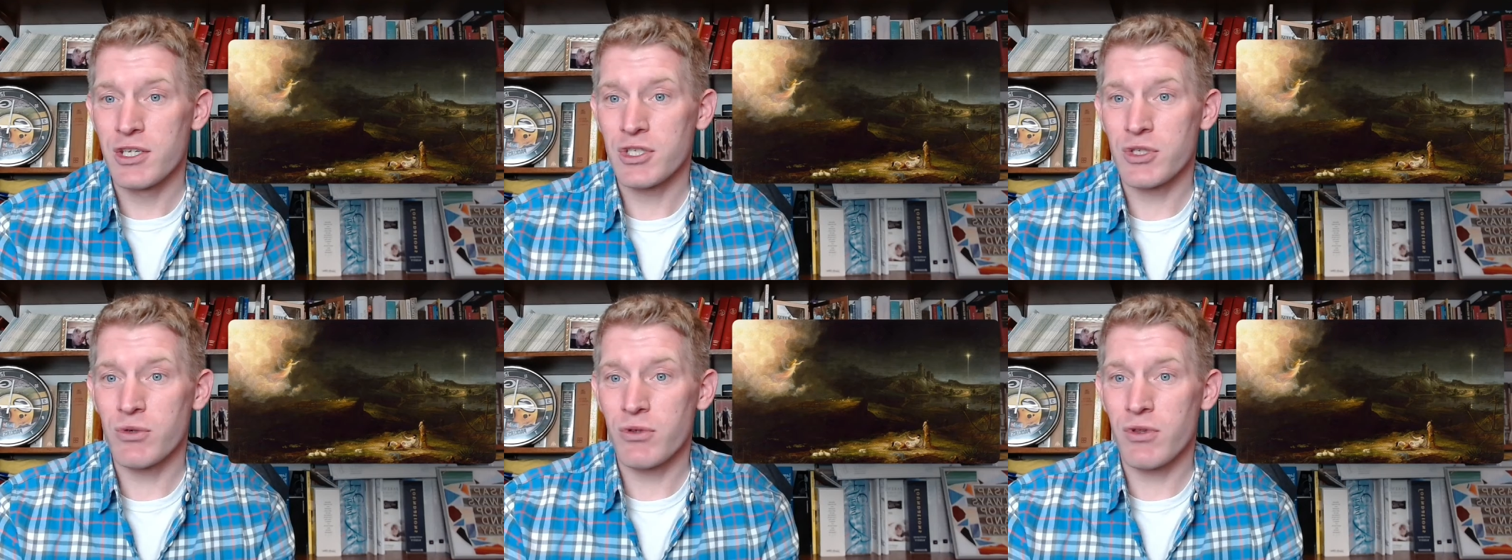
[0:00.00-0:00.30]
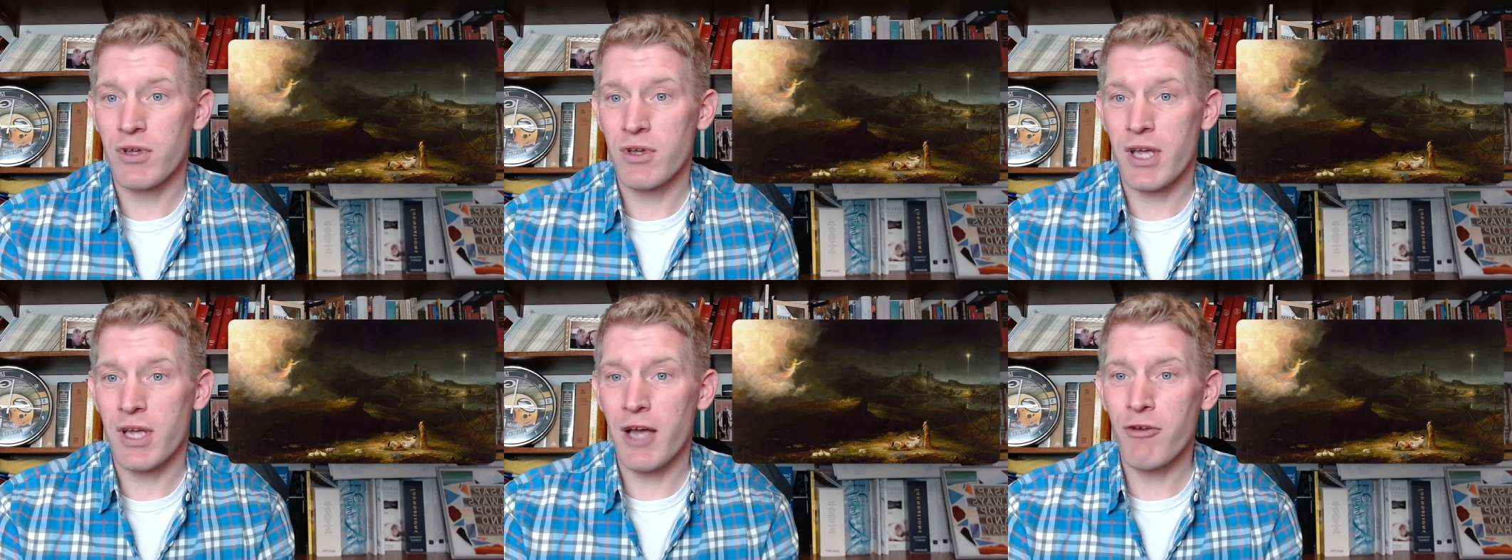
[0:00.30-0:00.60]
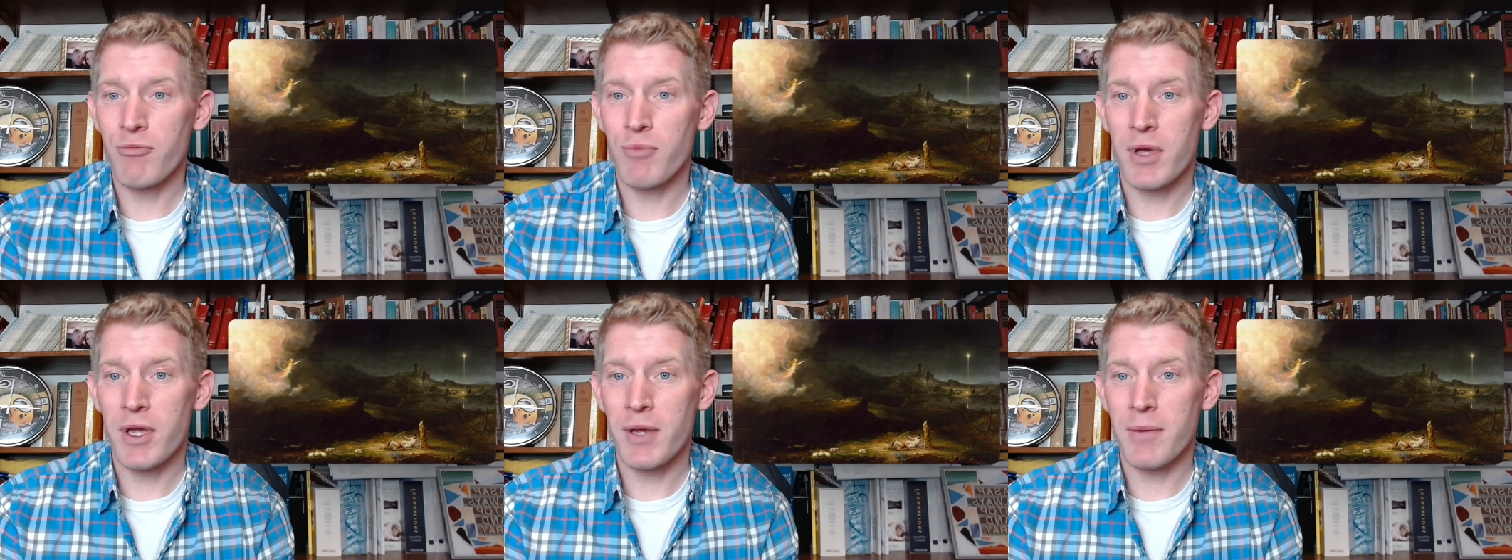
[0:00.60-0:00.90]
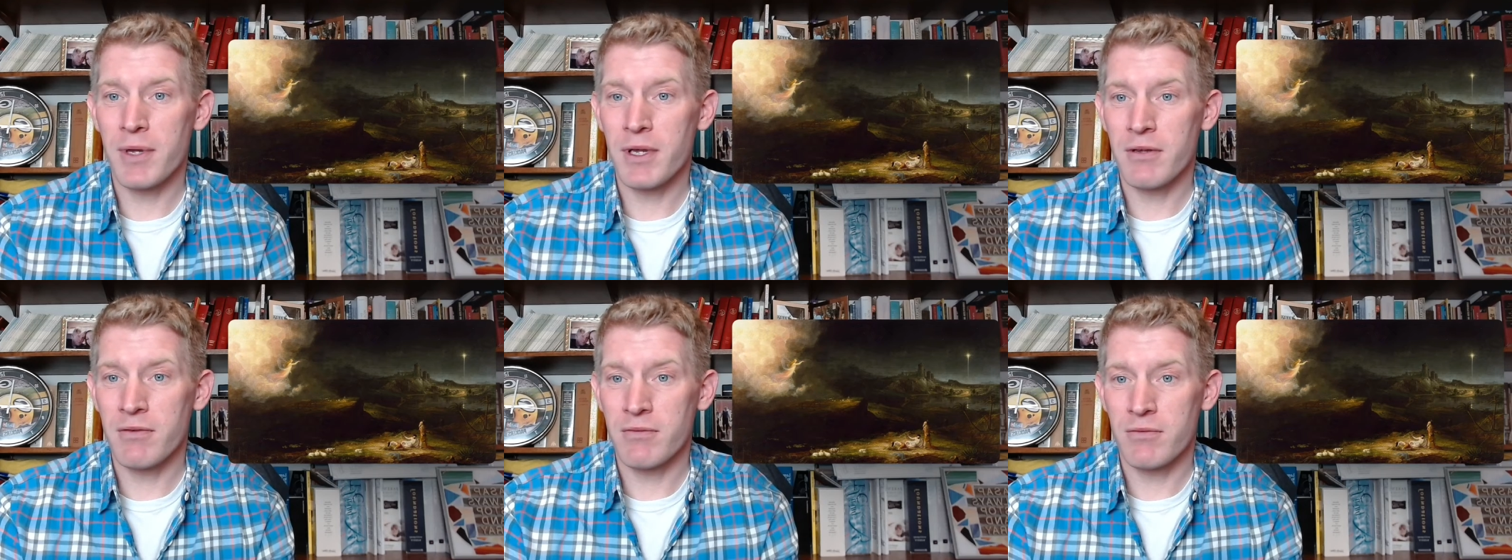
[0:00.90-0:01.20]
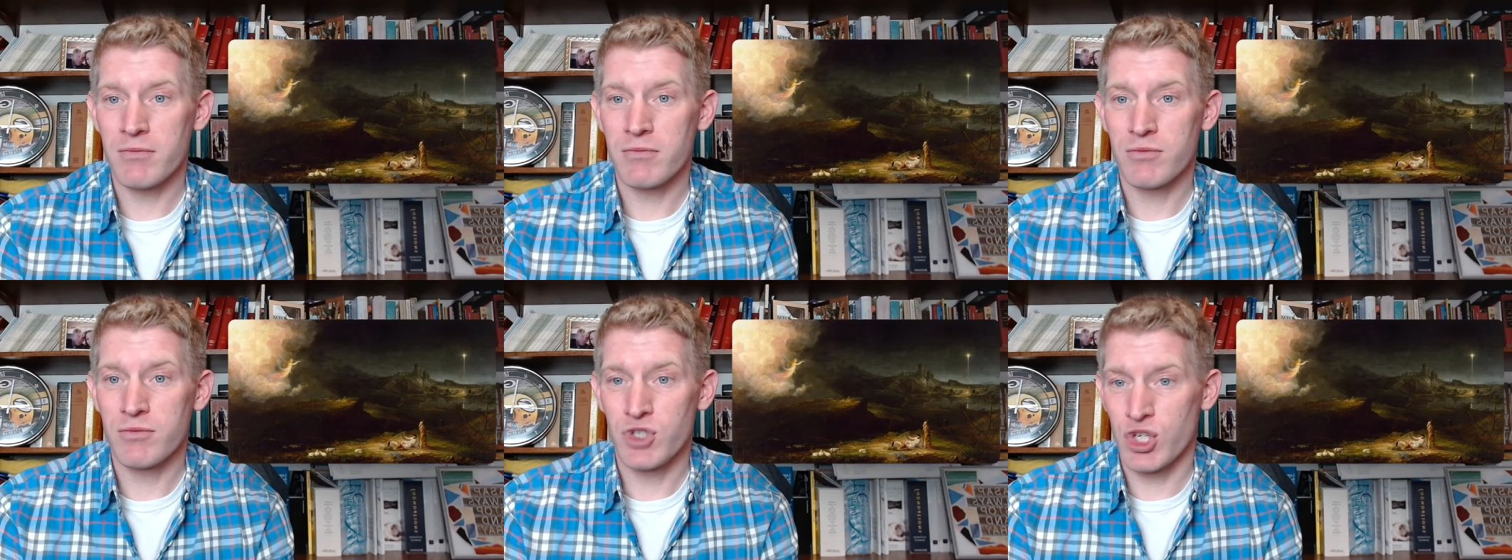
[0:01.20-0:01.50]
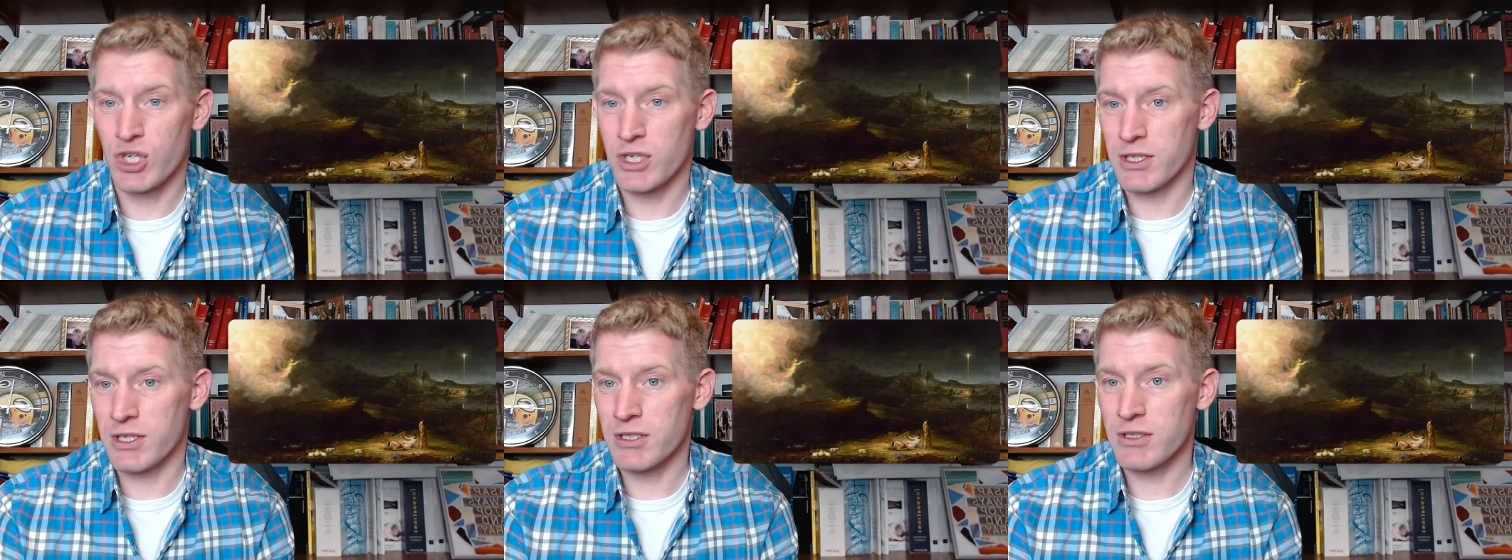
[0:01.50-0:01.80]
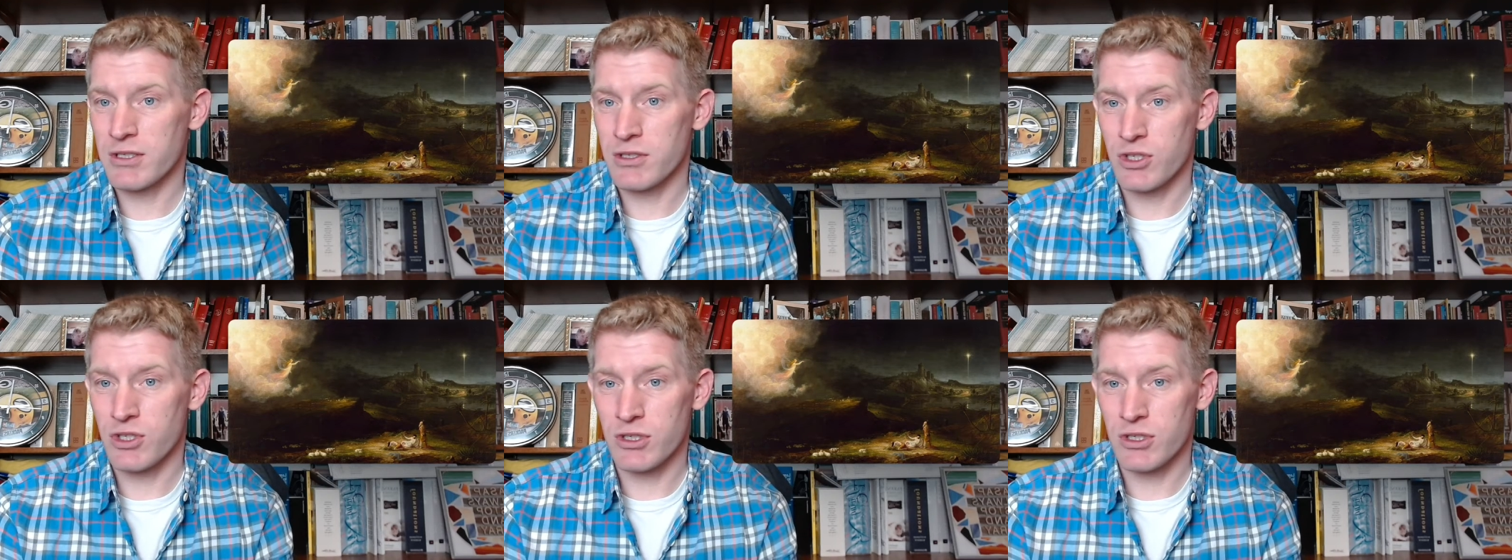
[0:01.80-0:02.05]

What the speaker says: So they have baby Jesus,